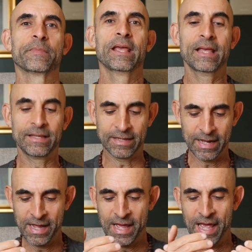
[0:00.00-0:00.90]
is
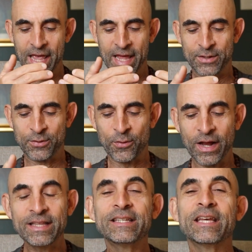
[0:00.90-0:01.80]
a
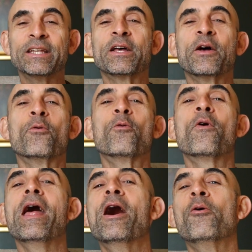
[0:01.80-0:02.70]
transient
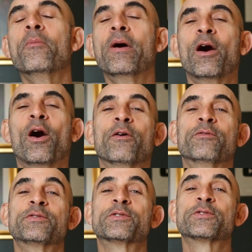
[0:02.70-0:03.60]
realm
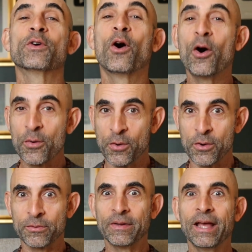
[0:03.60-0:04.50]
of
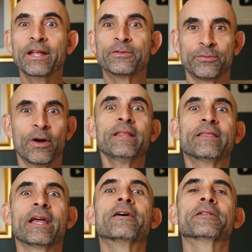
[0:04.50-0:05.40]
sorrow. It's right
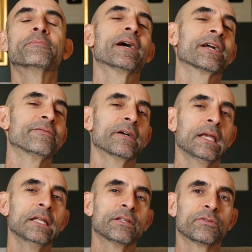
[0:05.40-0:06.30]
there in the Bhagavad
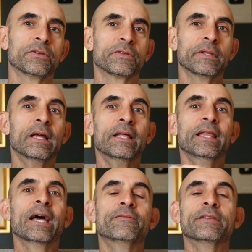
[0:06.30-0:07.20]
Gita as well. So
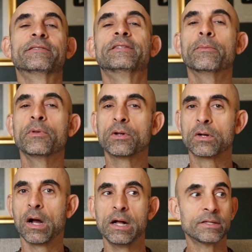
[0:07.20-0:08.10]
they have this similar
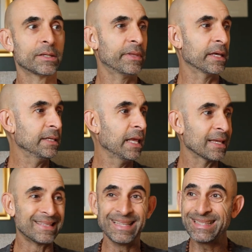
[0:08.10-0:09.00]
concept that,
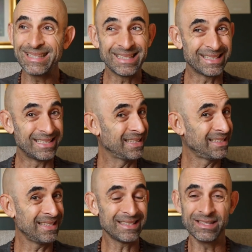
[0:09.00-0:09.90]
yes, this
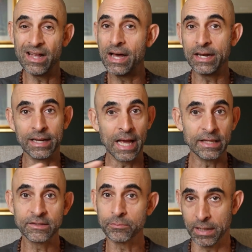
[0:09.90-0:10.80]
is not a
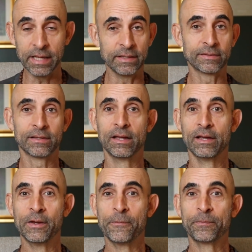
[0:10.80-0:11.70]
nice place.
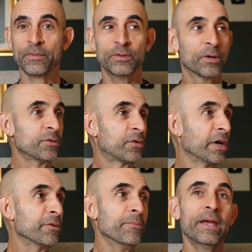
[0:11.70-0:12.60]
Don't
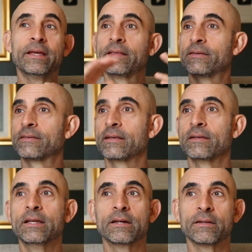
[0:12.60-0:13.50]
try to make this,
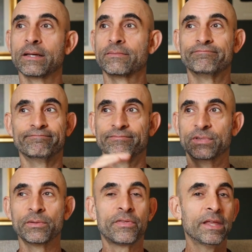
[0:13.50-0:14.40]
you know, like,
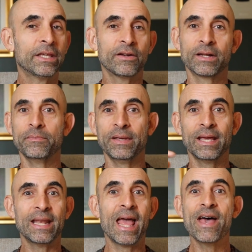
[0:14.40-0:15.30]
don't think you're going to
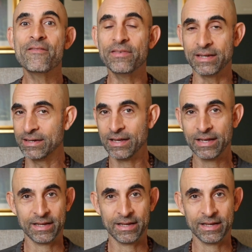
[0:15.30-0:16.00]
be in heaven.